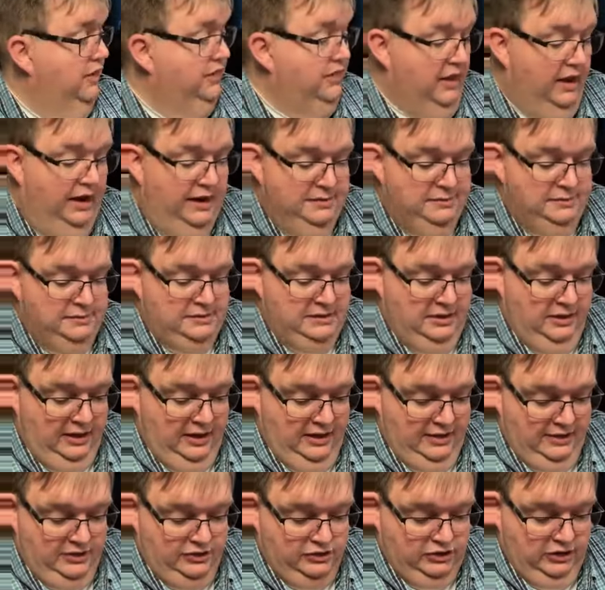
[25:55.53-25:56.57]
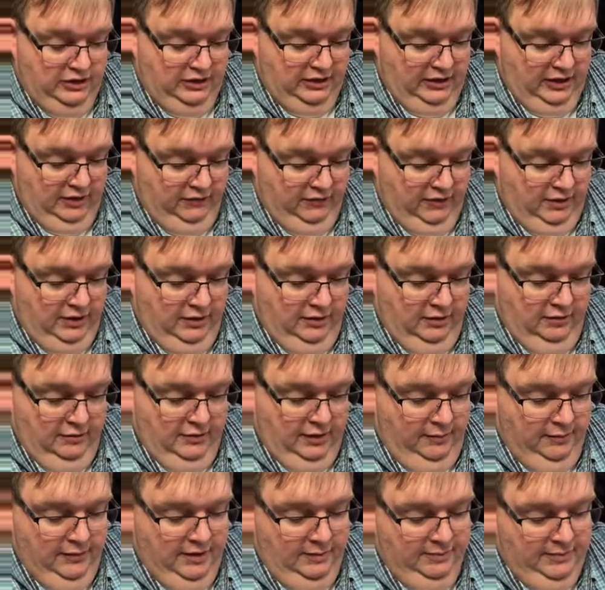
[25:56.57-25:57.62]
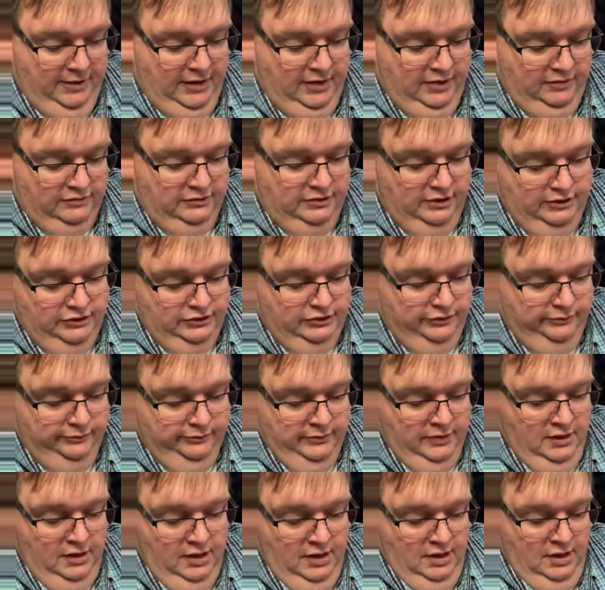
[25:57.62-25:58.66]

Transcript: I thought I still had the chili over here. I wasn't paying no attention.